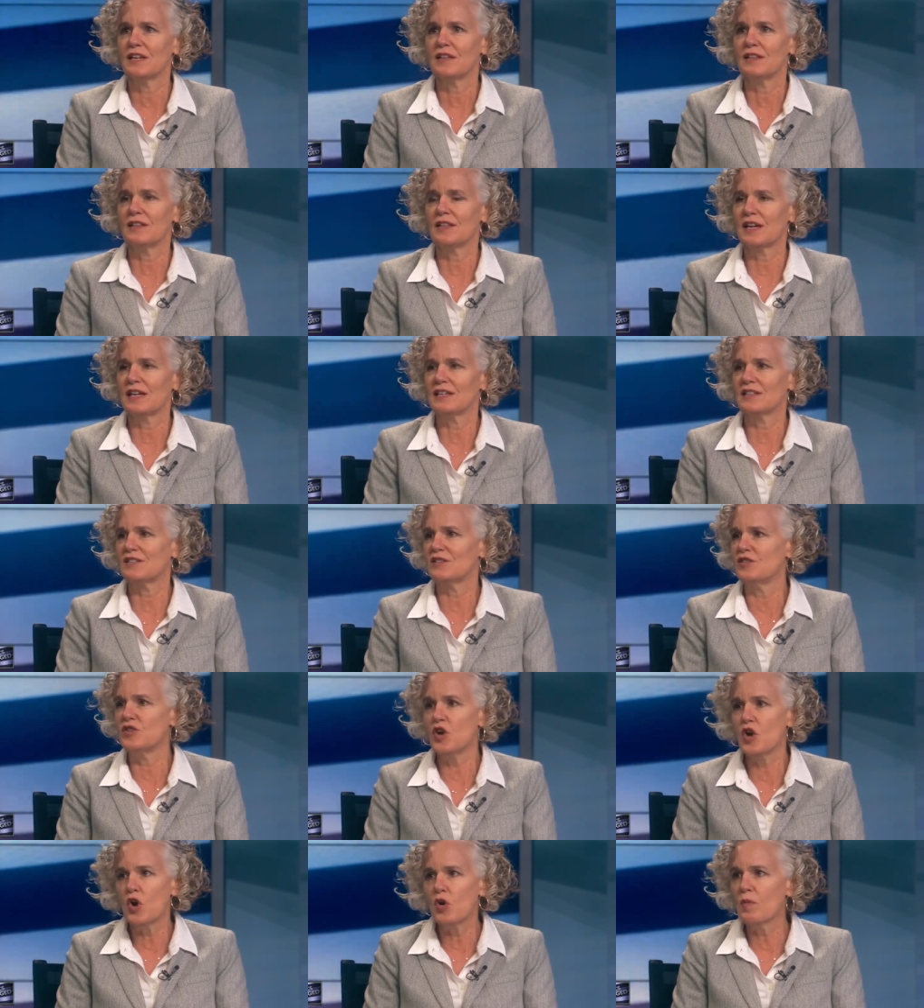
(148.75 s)
that is
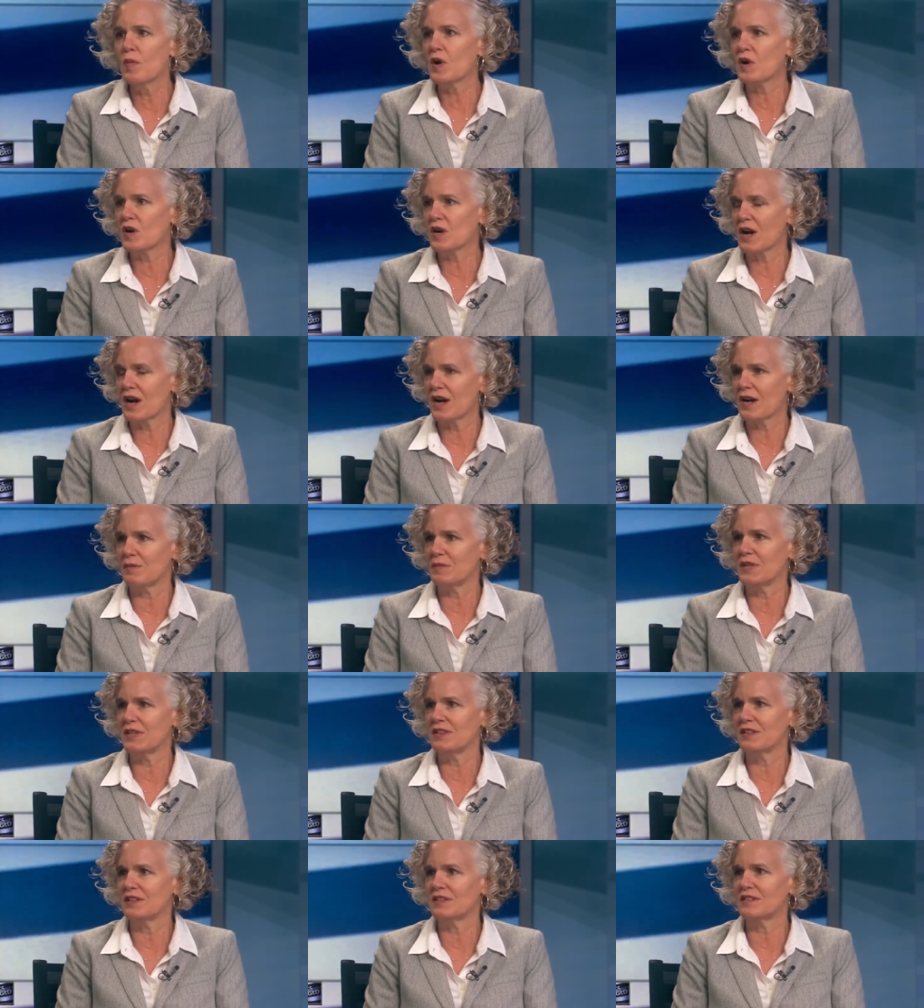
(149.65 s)
no more
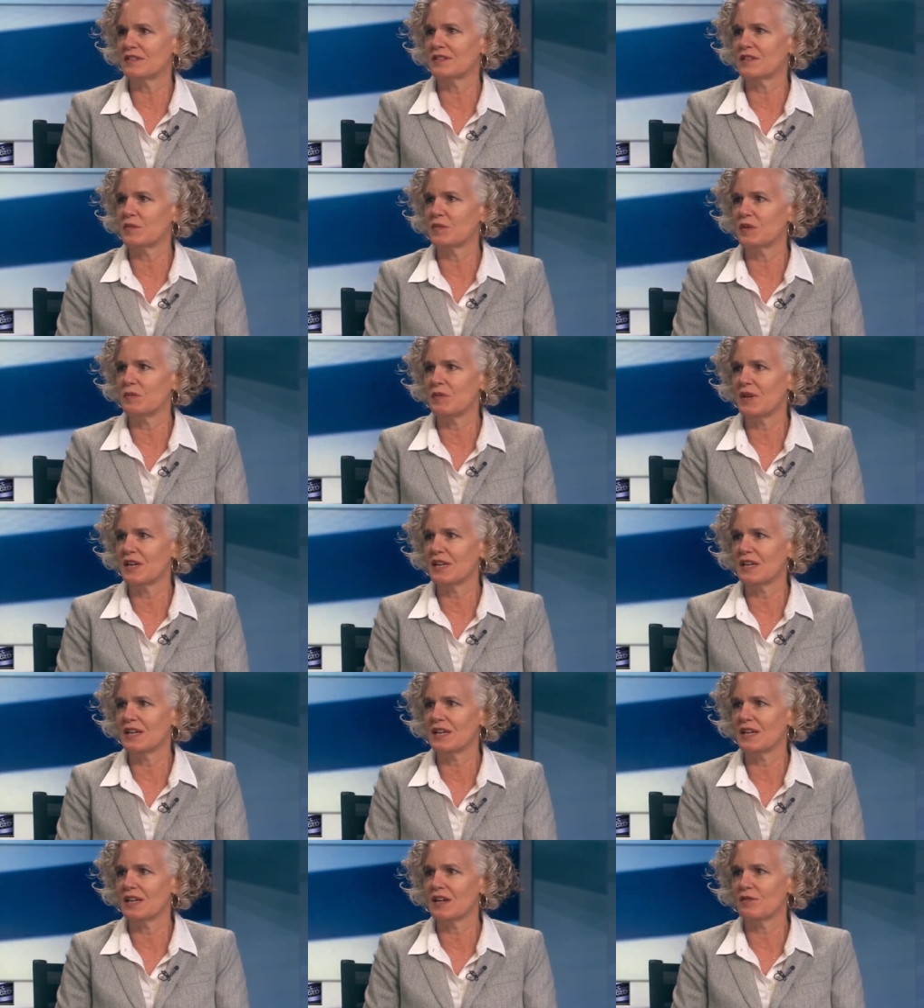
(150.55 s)
common than someone
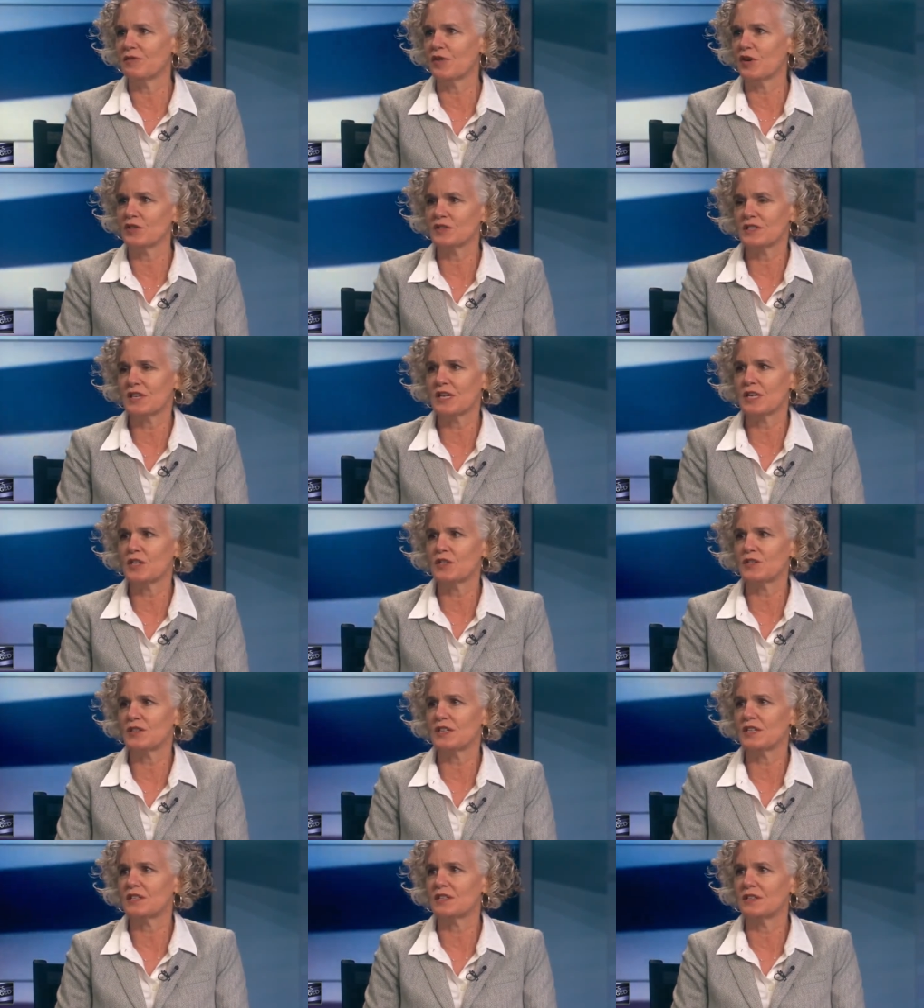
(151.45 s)
making a false
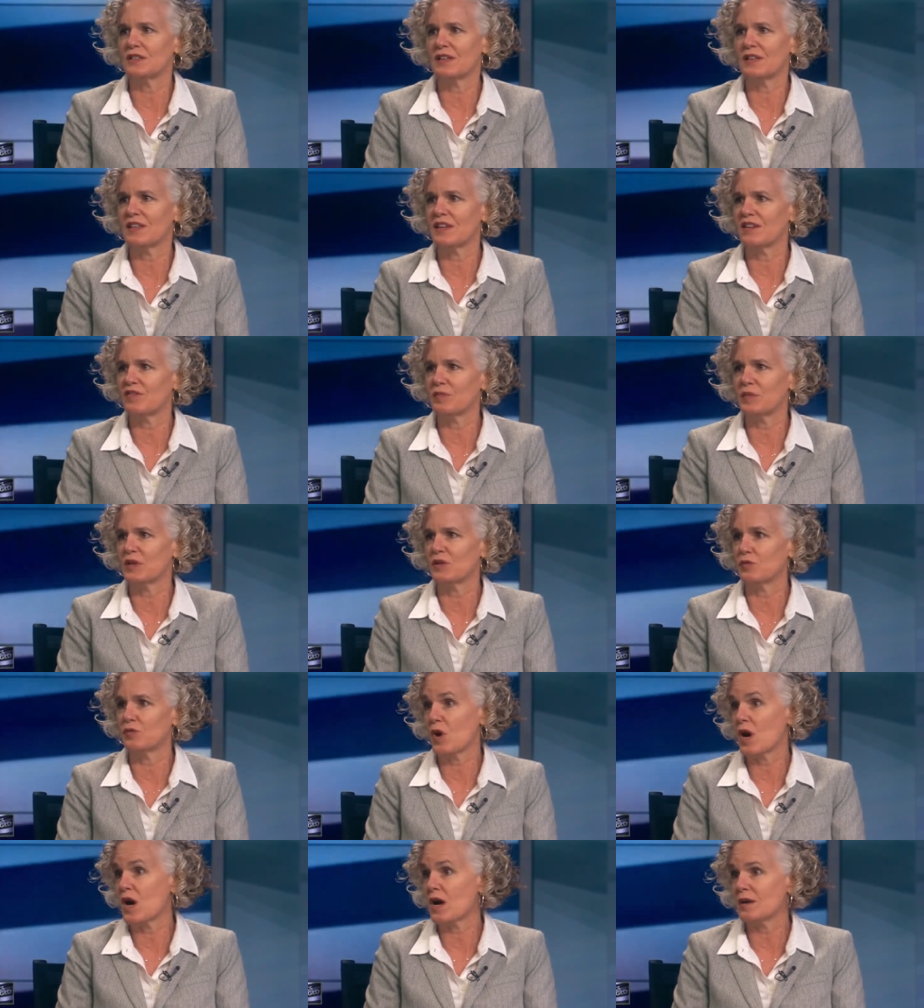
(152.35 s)
accusation that they've
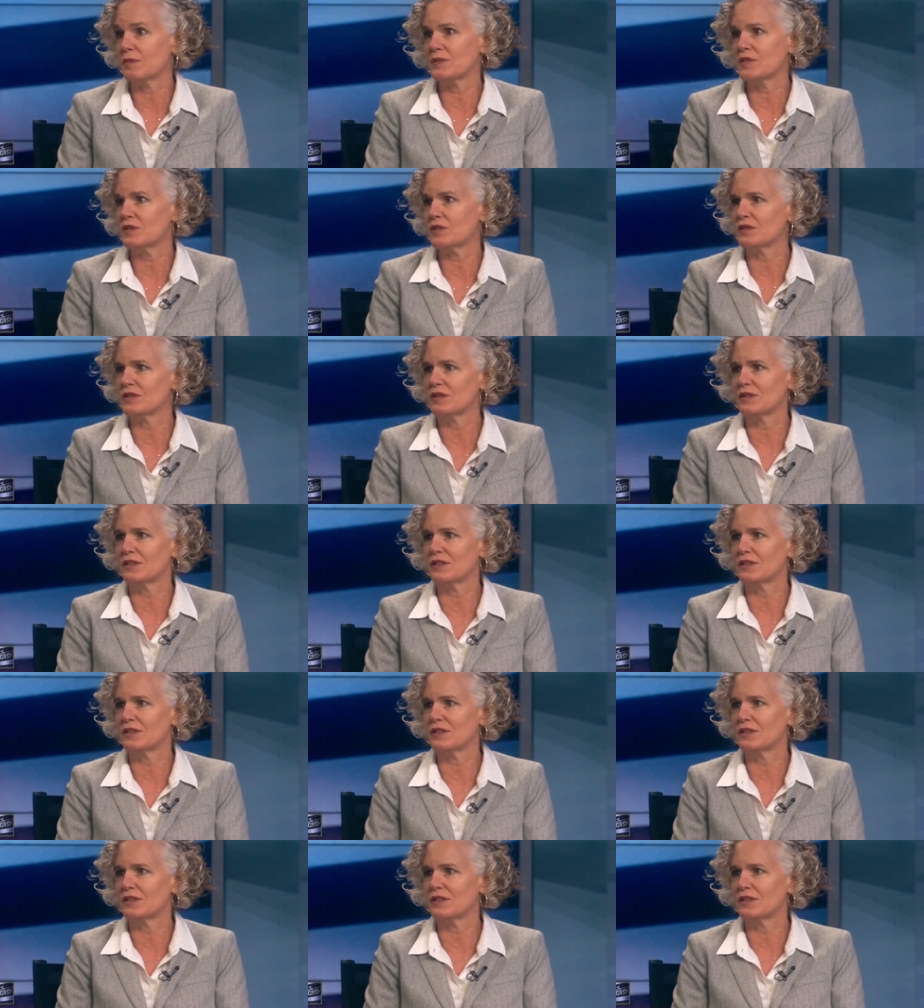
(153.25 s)
been robbed